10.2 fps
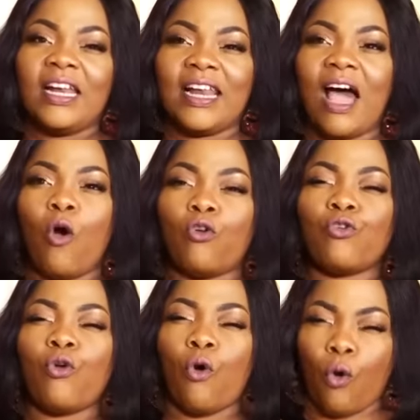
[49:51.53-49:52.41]
Now,
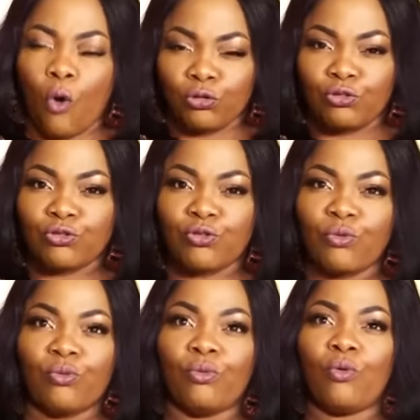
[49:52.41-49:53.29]
on no
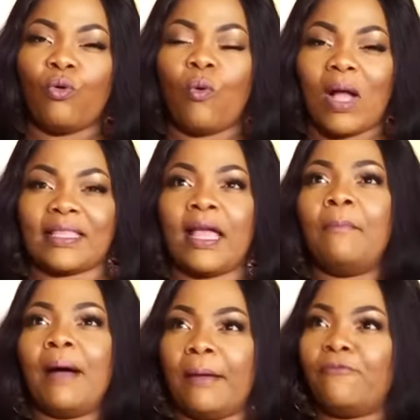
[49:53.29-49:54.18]
control. What
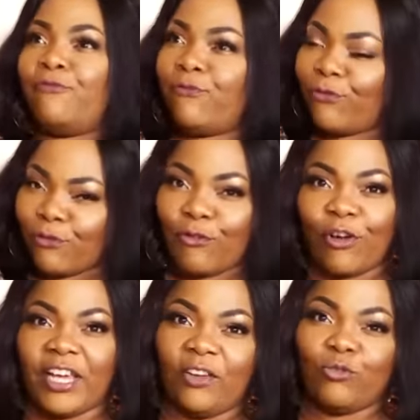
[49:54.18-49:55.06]
up I'm
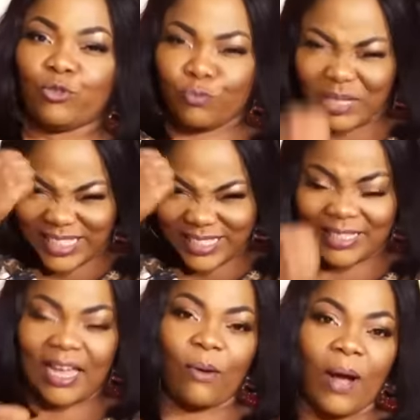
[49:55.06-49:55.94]
froco to me,
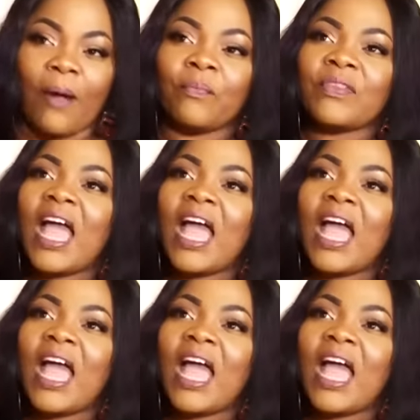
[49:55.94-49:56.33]
Tiawa,